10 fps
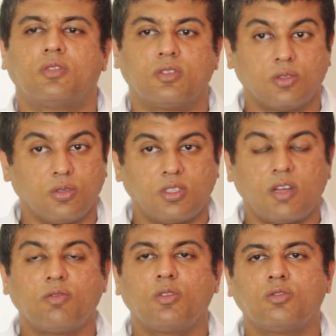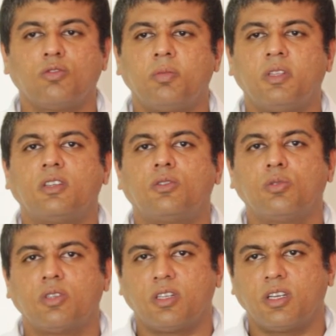So those would be the
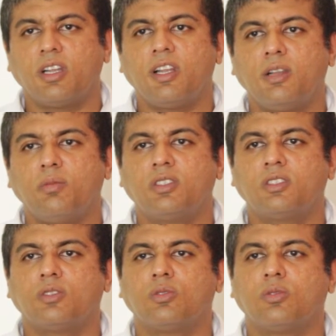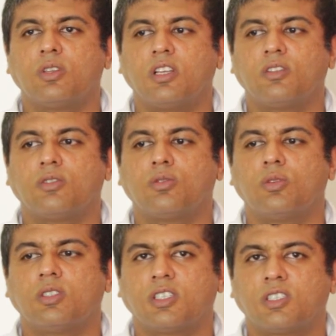two critical elements to
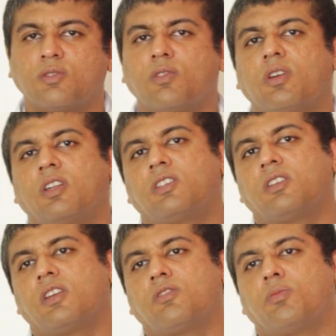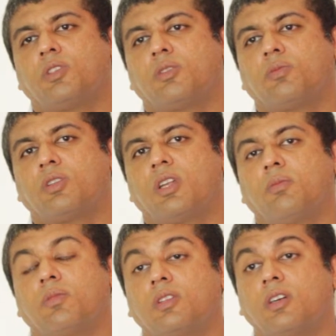a successful culture transformation
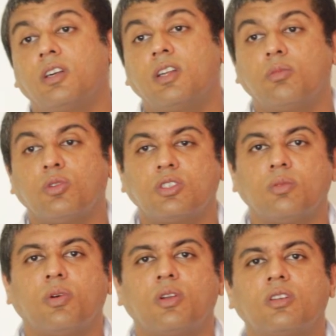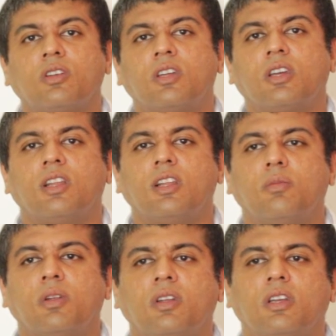program. The third and most important critical
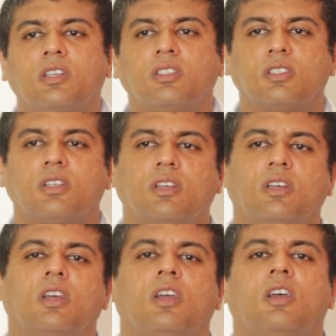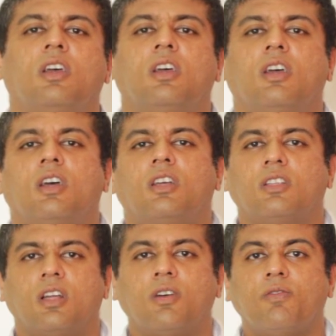element is a
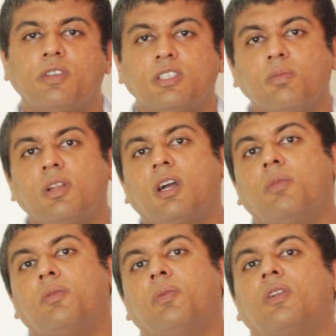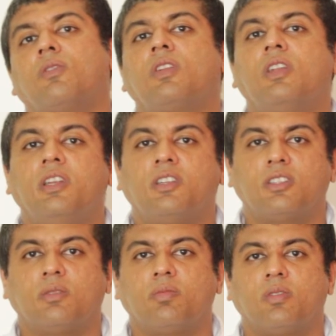visible commitment of the
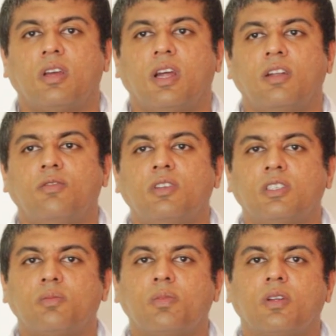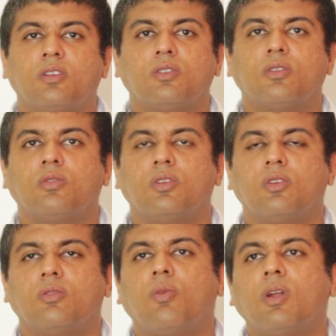leadership, and visible. So
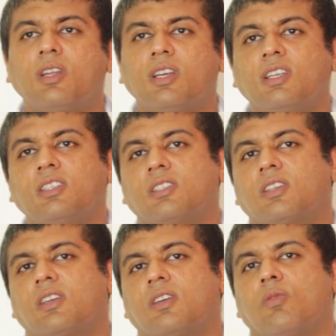what is